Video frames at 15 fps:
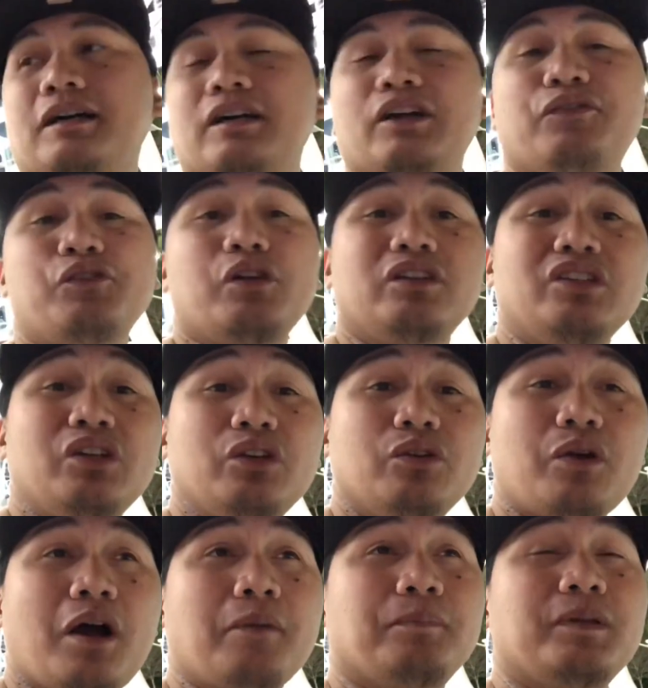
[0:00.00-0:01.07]
if you are new,
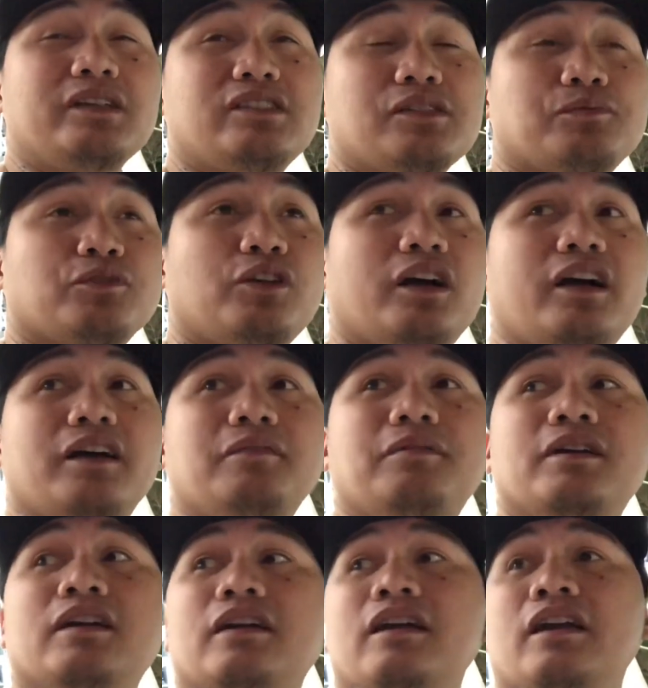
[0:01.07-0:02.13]
please subscribe,
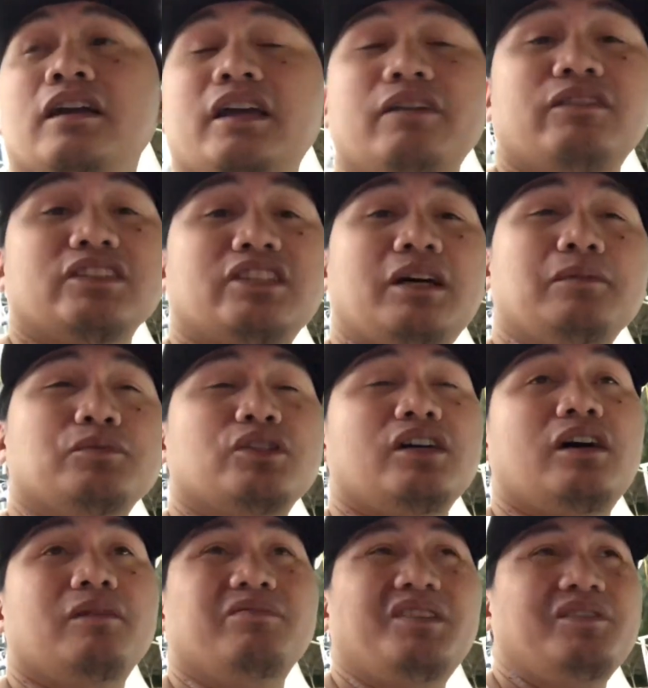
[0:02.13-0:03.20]
give it a thumbs
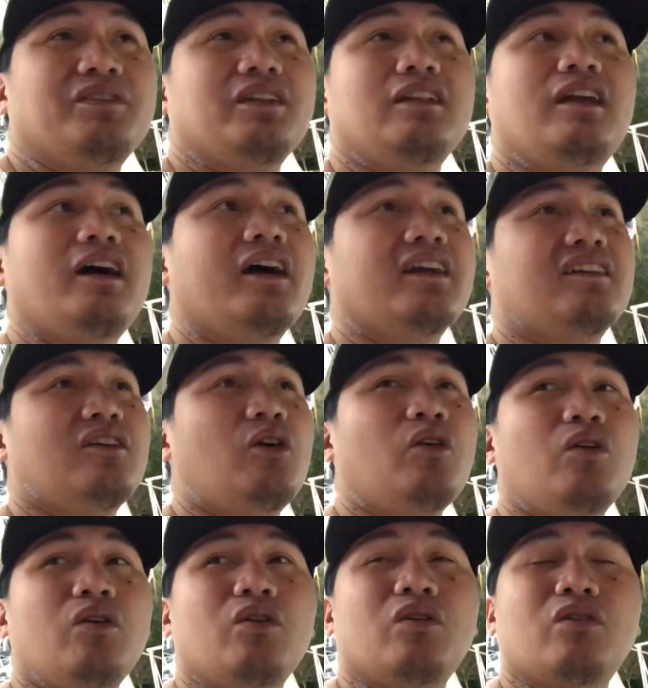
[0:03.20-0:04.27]
up, give it a like,
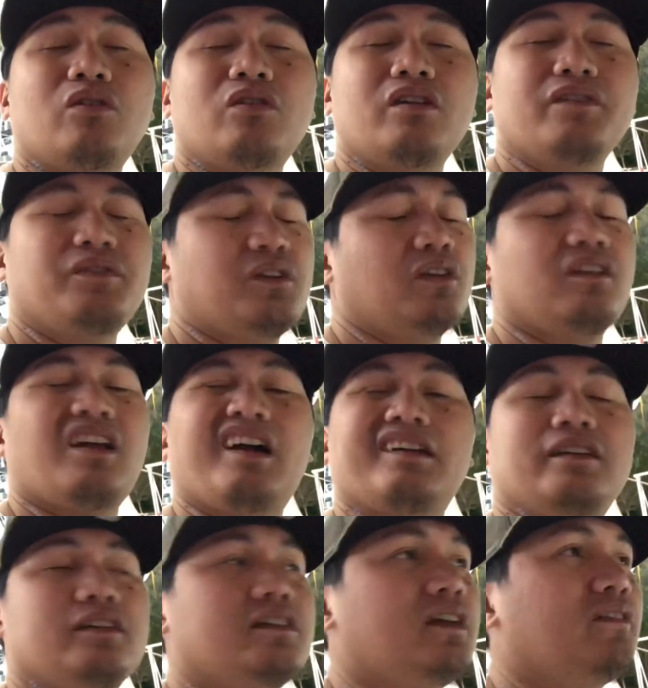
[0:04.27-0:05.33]
or if you don't like
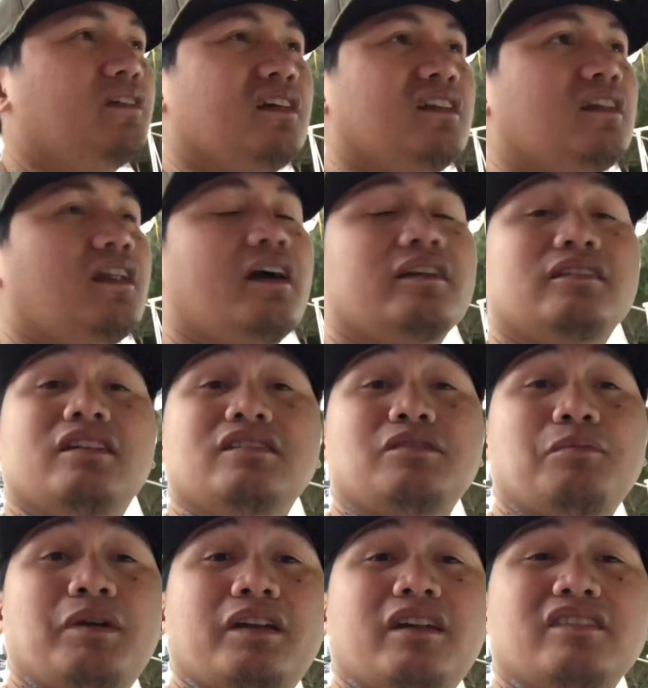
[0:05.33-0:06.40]
it, give it a like. It doesn't
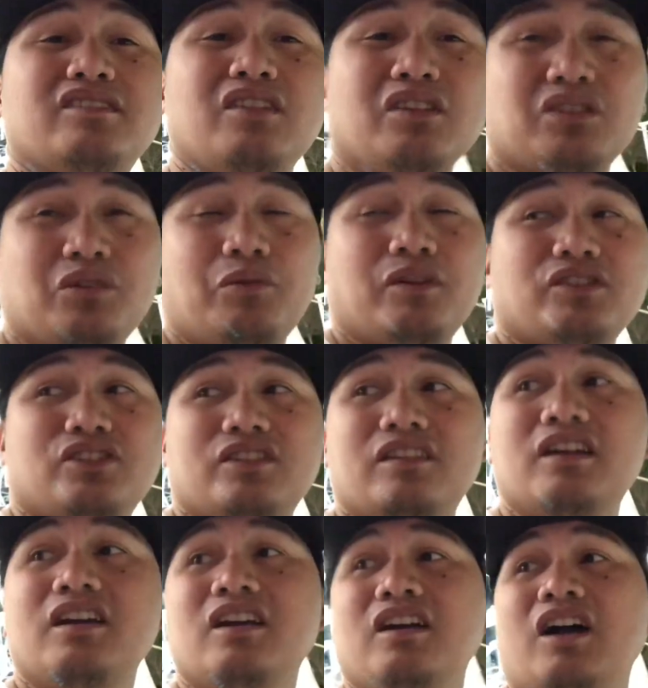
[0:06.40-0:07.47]
matter, as long as you watch it,
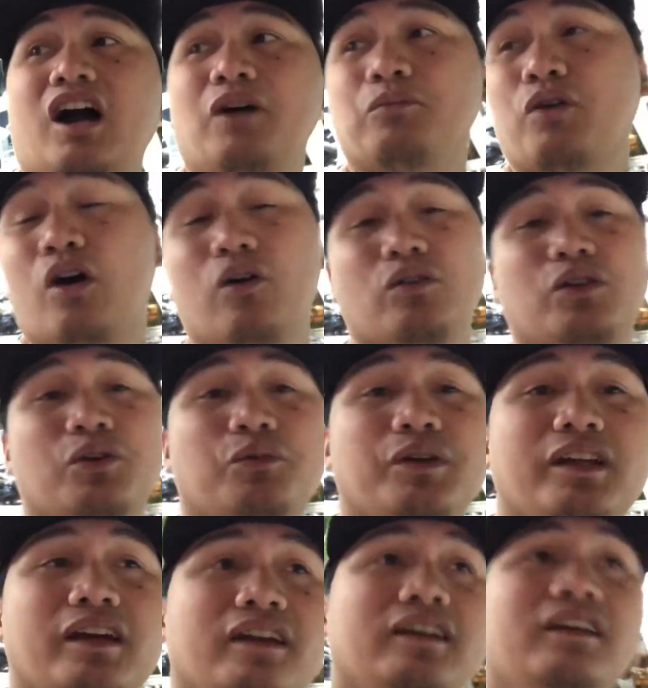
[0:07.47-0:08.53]
I'm all good with
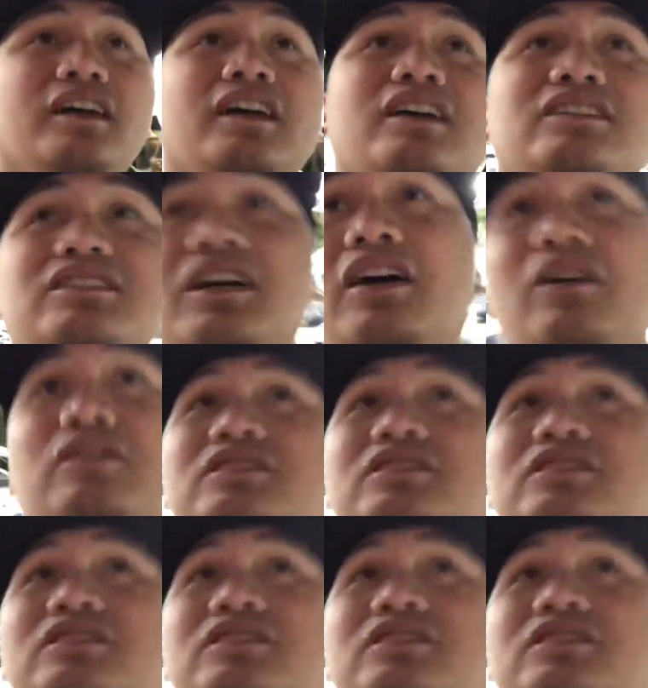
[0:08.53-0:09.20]
it. So